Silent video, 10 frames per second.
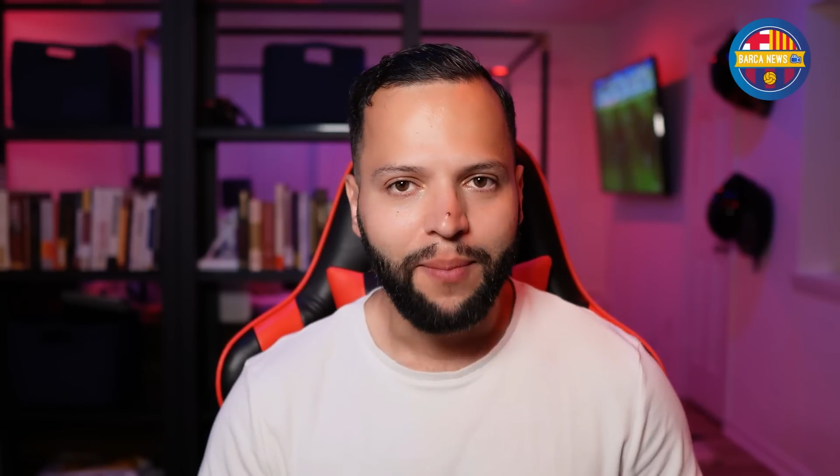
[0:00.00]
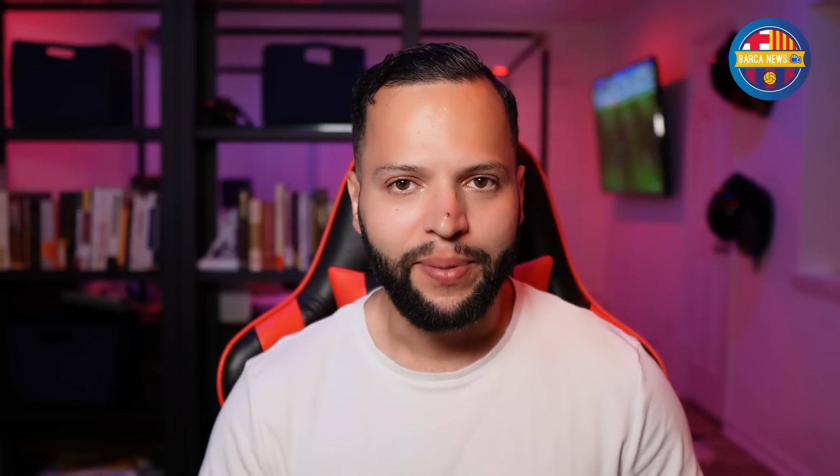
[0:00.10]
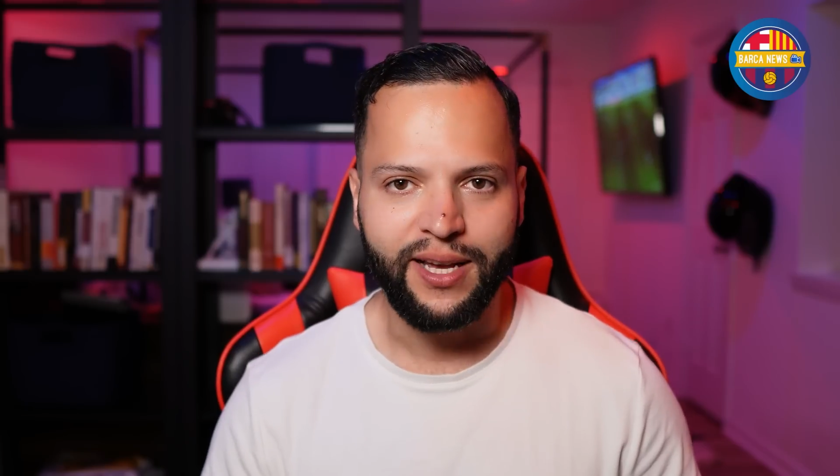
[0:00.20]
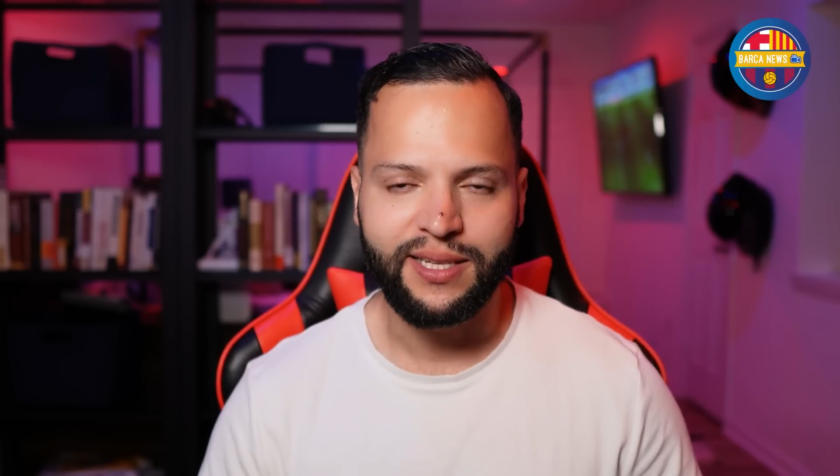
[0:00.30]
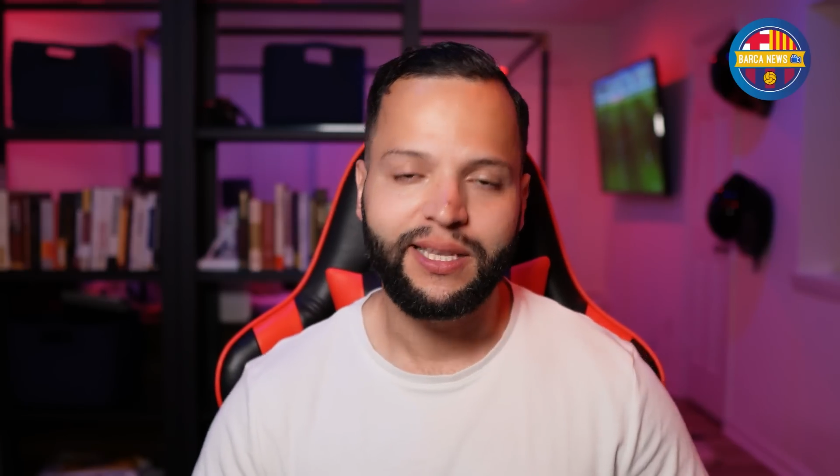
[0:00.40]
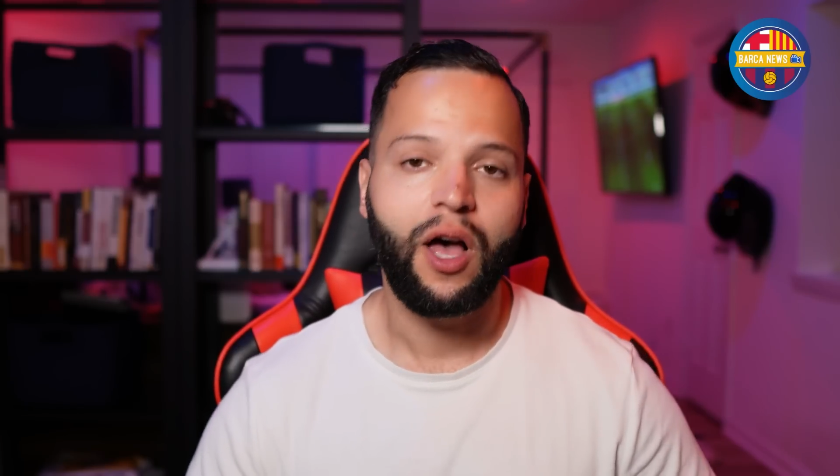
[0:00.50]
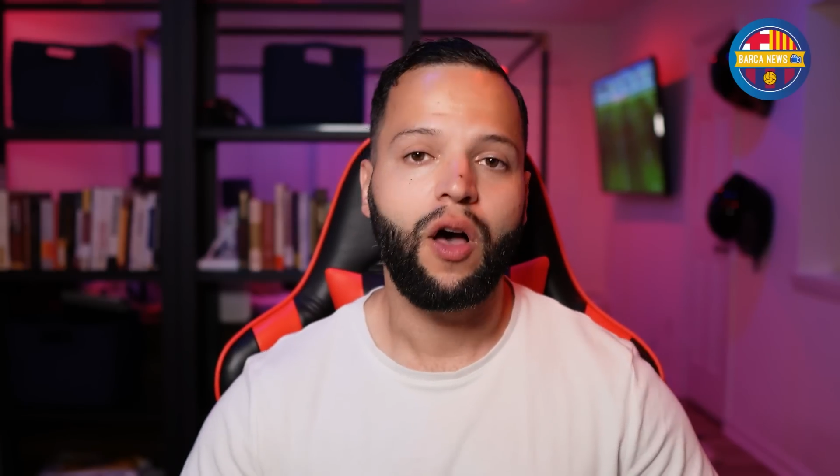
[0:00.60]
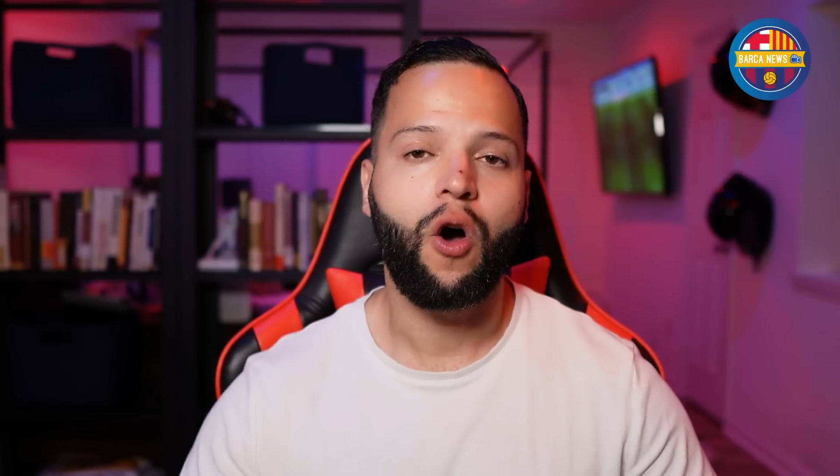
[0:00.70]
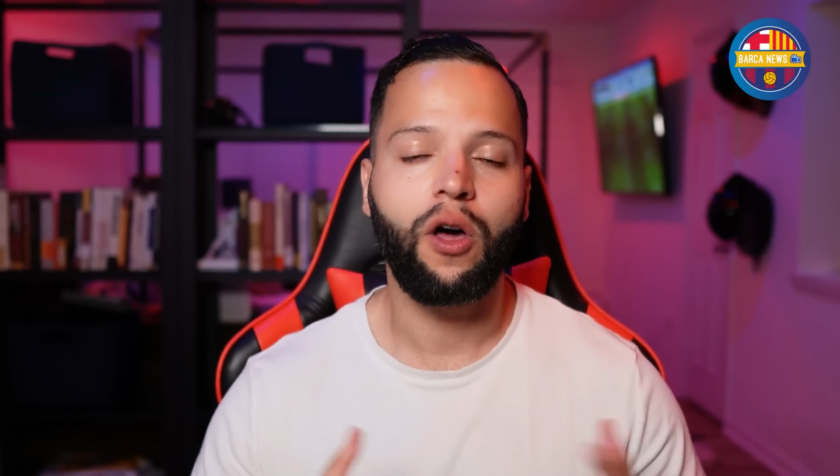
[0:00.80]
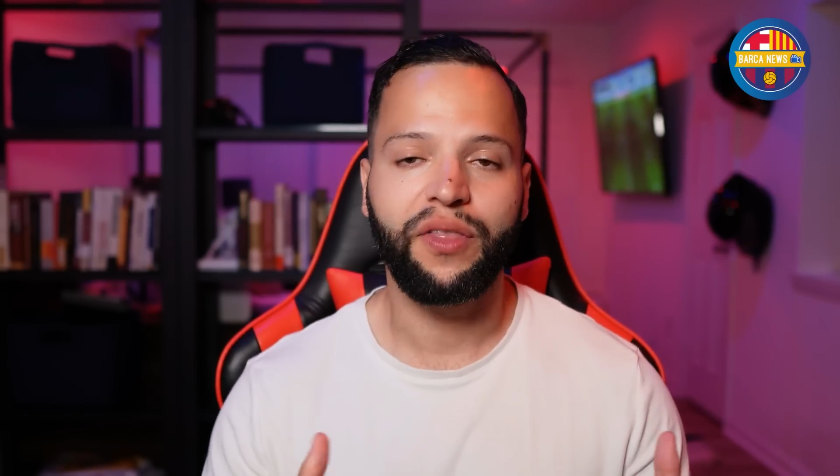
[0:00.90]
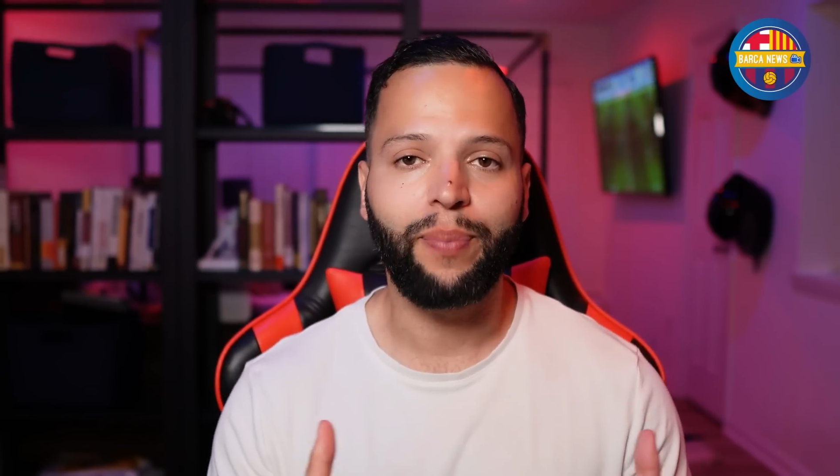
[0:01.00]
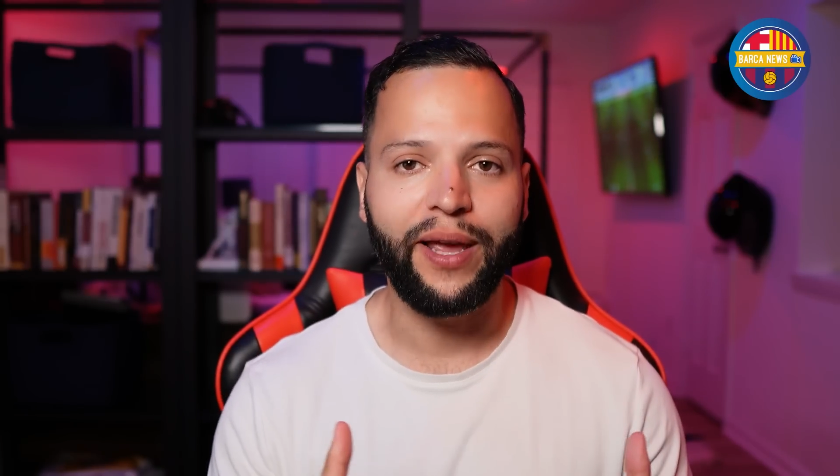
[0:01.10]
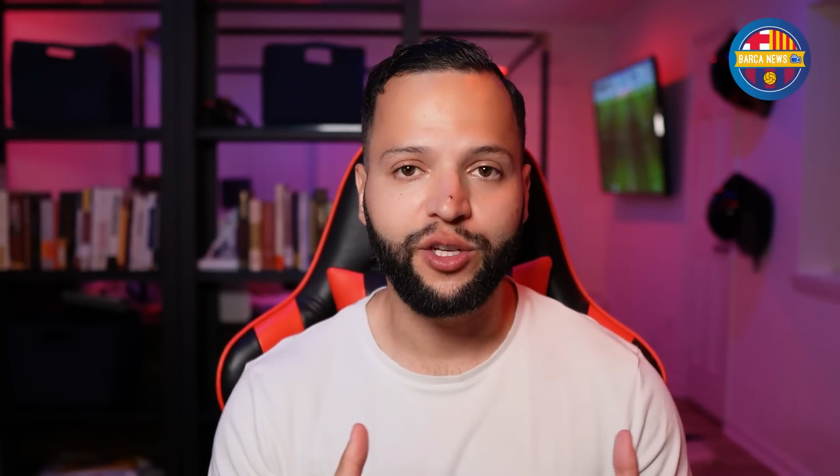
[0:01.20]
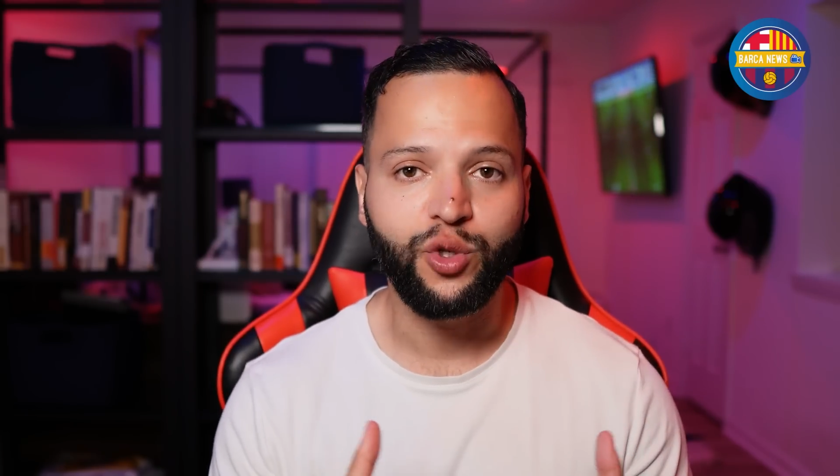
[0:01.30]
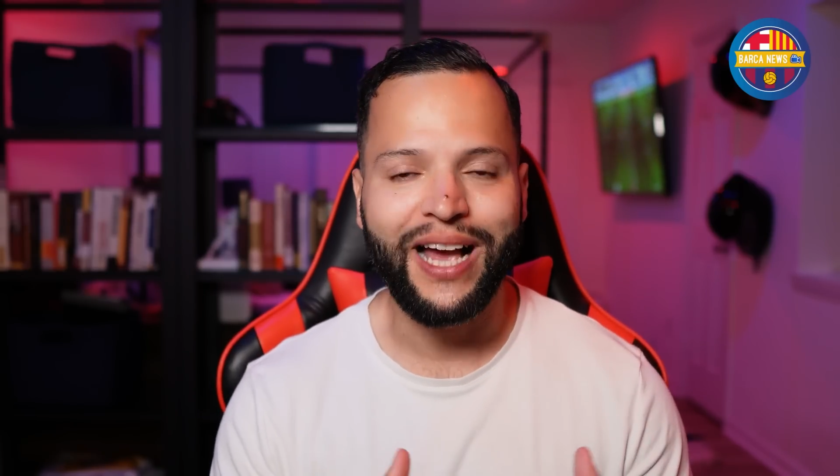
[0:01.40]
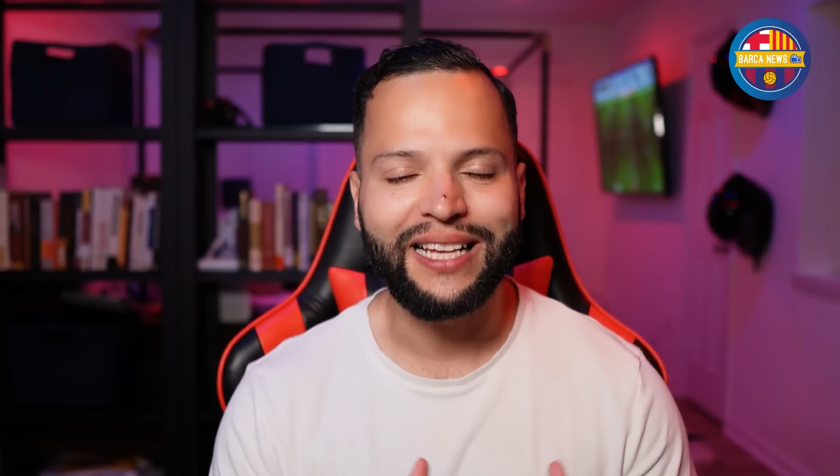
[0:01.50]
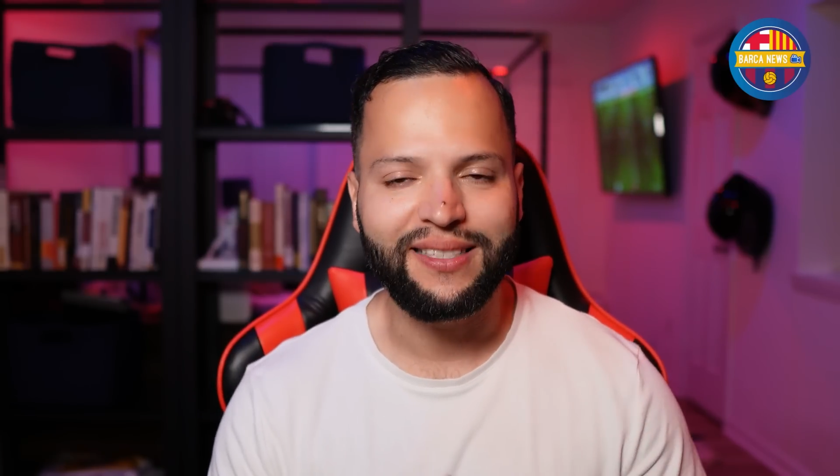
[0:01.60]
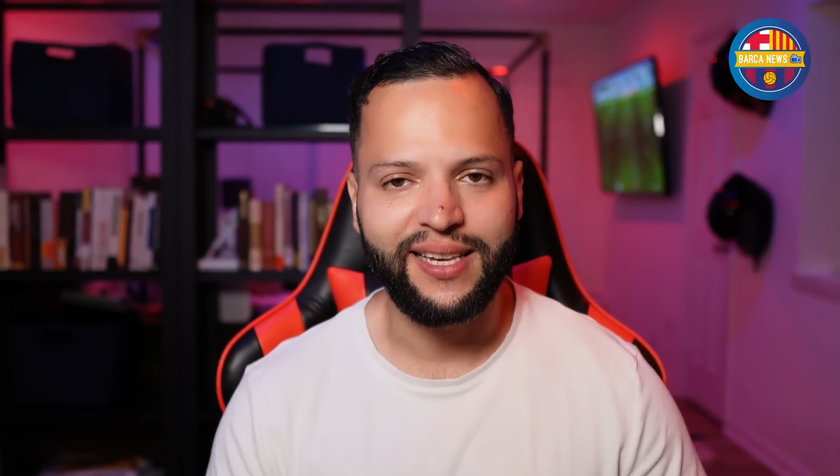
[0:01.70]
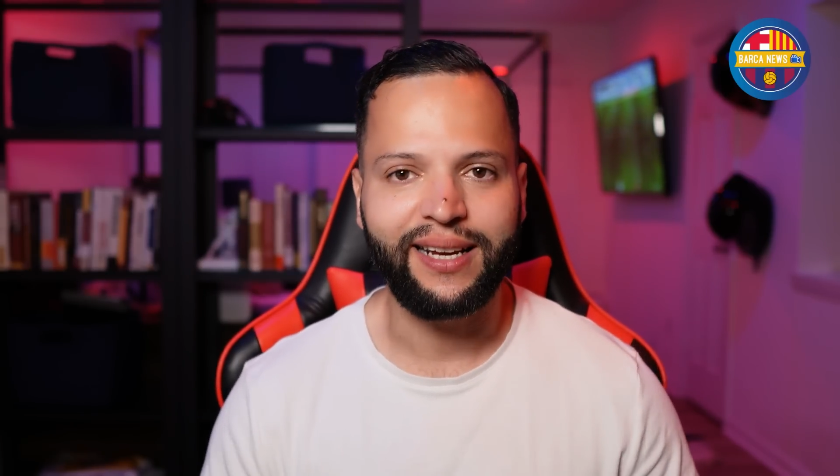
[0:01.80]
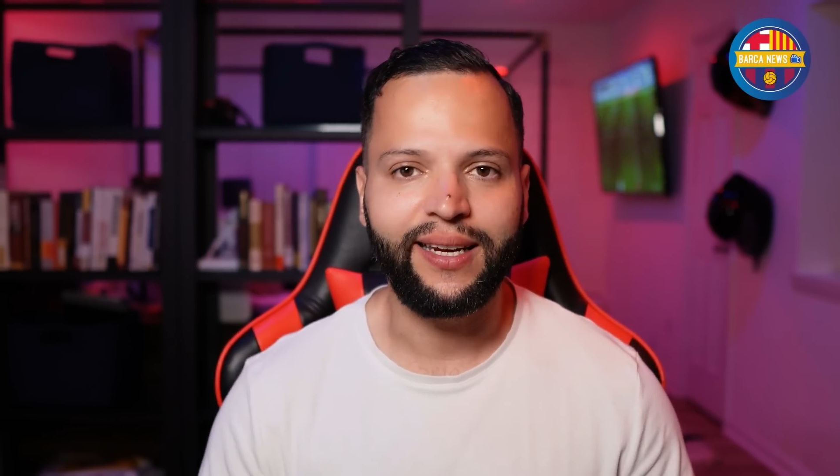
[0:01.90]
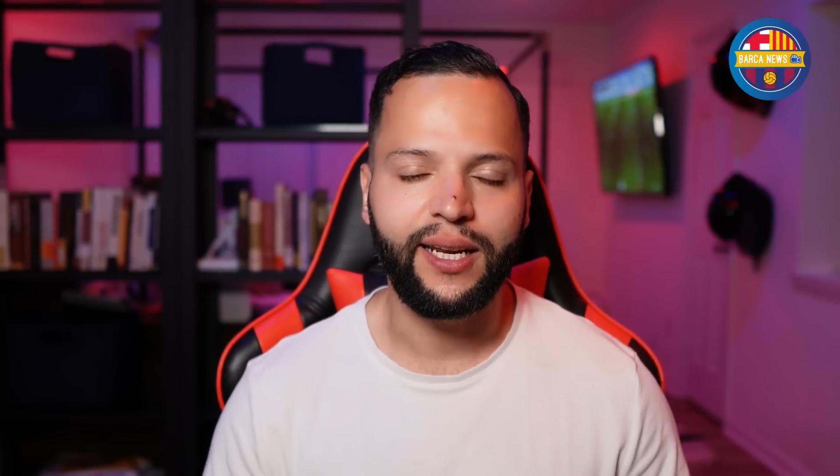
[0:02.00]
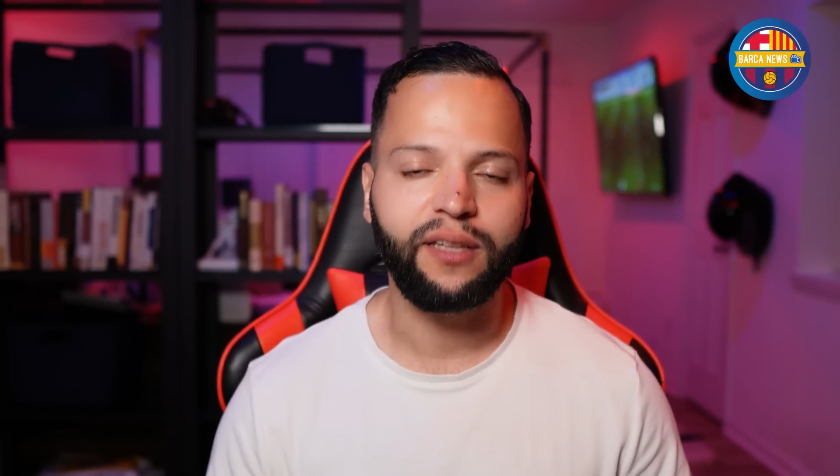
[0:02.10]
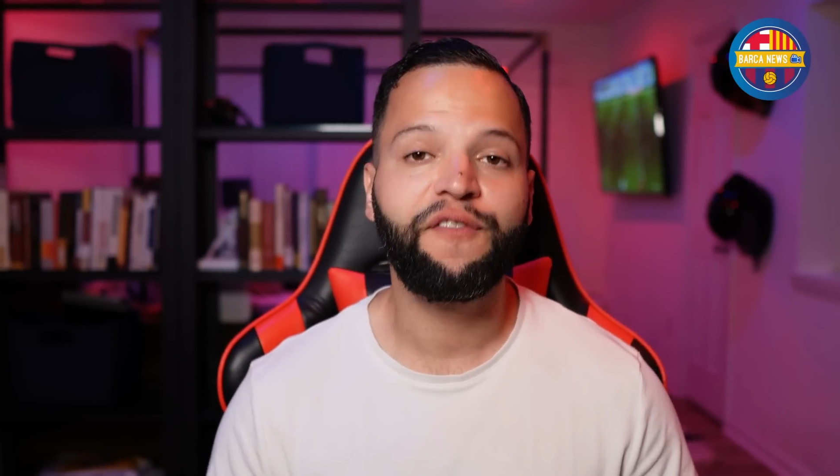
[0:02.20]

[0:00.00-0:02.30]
because all the players who got sick needed